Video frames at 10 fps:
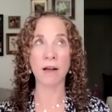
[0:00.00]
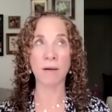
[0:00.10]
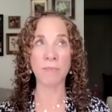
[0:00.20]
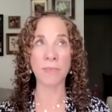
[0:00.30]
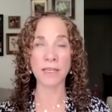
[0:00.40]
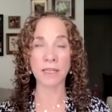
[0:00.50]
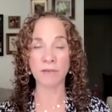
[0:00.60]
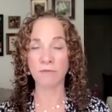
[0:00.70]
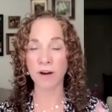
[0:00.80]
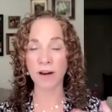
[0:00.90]
Um, they
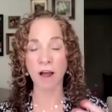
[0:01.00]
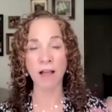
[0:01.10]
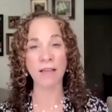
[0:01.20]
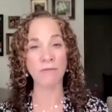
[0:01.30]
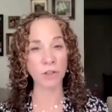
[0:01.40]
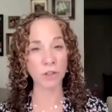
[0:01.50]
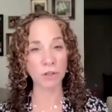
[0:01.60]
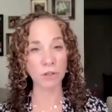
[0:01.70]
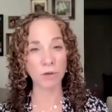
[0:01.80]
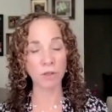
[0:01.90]
did very high levels.
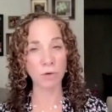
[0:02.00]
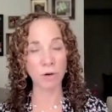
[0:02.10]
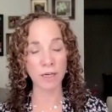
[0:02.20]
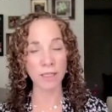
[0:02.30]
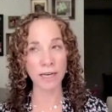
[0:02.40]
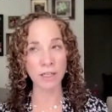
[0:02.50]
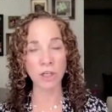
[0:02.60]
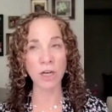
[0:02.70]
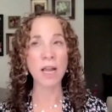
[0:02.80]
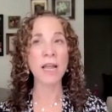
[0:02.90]
This was an
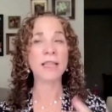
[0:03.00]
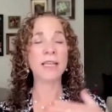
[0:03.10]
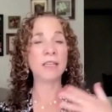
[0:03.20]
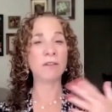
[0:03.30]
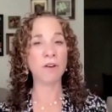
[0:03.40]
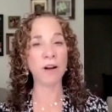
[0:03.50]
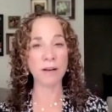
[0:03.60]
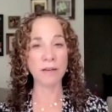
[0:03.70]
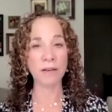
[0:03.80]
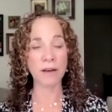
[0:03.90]
organization. They did
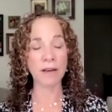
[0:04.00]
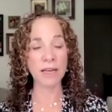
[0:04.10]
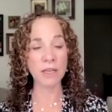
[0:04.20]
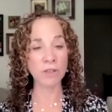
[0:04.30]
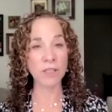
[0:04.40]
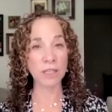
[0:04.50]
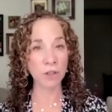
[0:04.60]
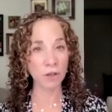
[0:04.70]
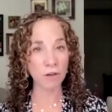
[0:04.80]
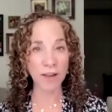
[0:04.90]
very interesting
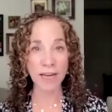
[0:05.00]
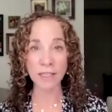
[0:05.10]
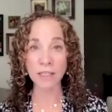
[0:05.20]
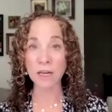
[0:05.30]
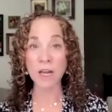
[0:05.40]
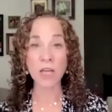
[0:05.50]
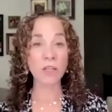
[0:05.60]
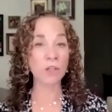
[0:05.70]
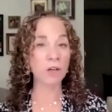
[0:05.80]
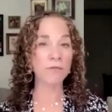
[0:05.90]
surveys. The
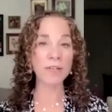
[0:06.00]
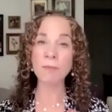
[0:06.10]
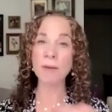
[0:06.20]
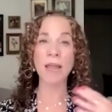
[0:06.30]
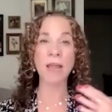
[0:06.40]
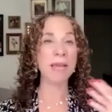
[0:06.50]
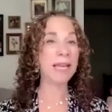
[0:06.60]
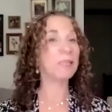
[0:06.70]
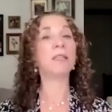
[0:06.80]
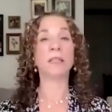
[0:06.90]
surveys became
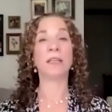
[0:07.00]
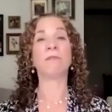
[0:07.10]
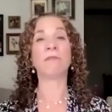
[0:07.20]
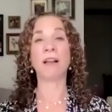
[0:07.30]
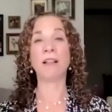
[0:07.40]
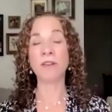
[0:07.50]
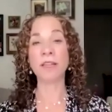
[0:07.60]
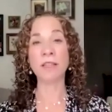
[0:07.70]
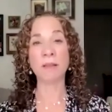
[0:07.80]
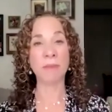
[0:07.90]
instantly
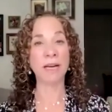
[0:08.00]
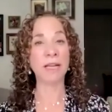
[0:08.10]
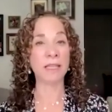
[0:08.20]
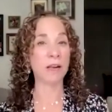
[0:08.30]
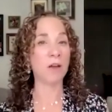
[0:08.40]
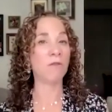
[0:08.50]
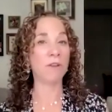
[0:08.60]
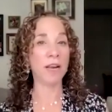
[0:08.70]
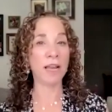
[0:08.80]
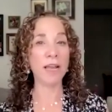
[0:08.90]
irrelevant the minute that
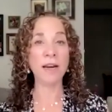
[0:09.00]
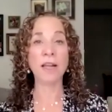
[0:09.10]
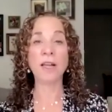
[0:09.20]
COVID hit.